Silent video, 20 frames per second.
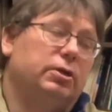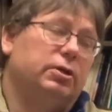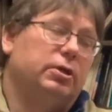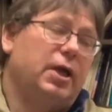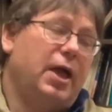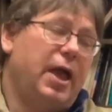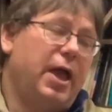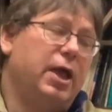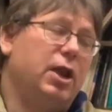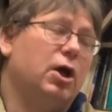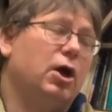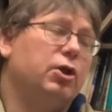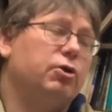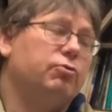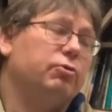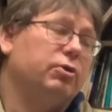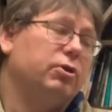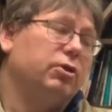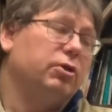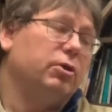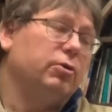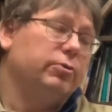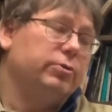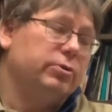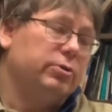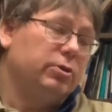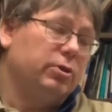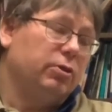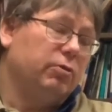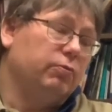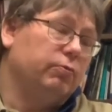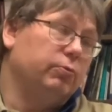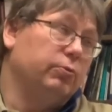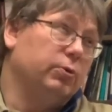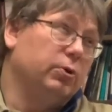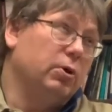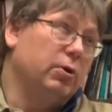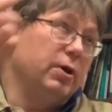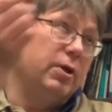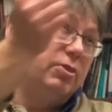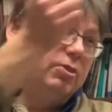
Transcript: 800 students were going